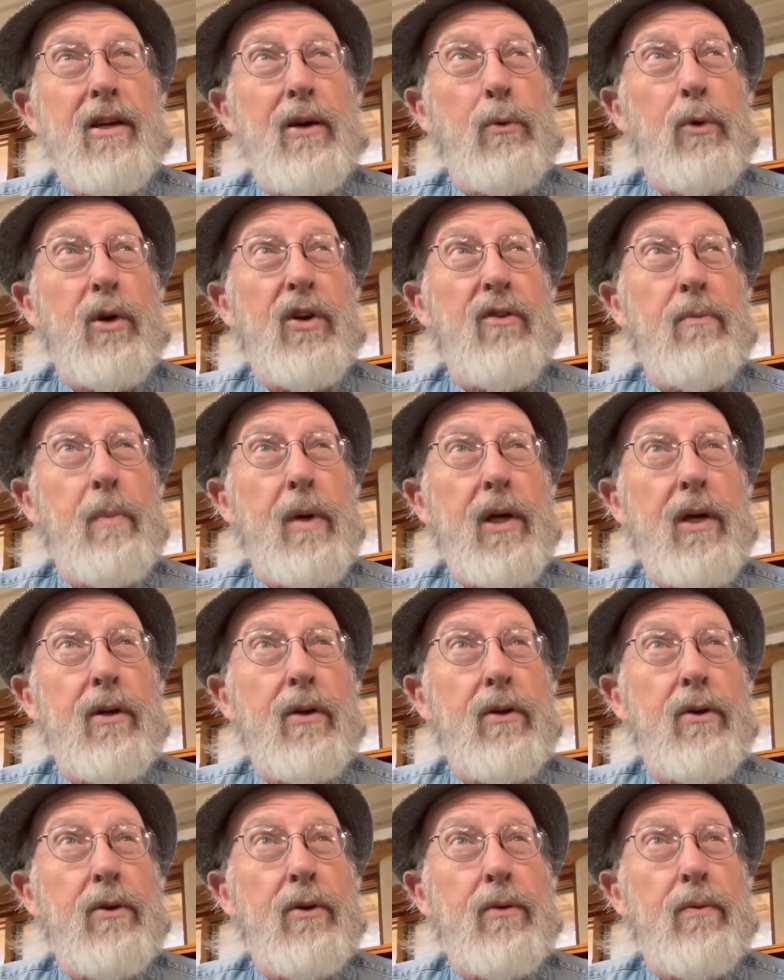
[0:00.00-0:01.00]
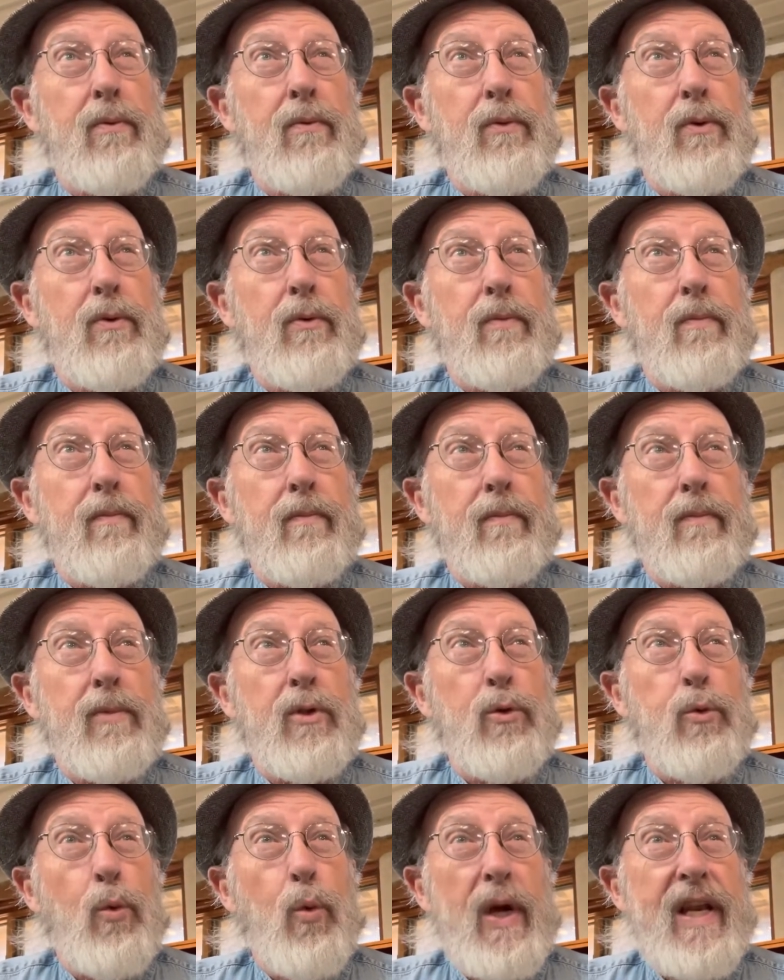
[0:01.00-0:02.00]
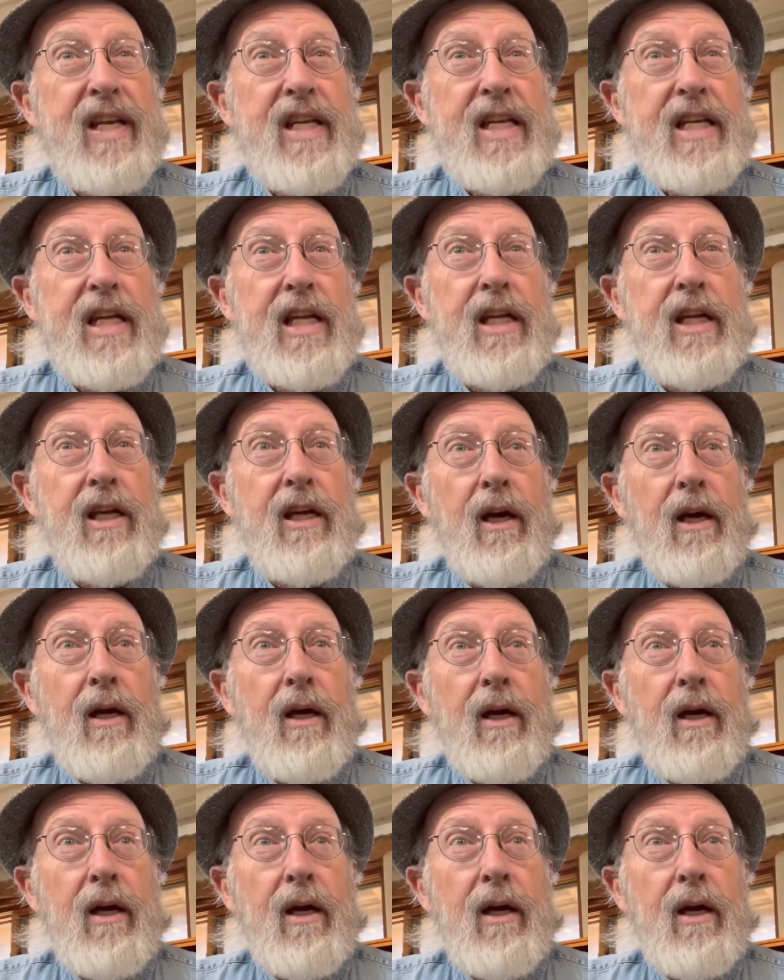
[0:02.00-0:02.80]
would have been 2019,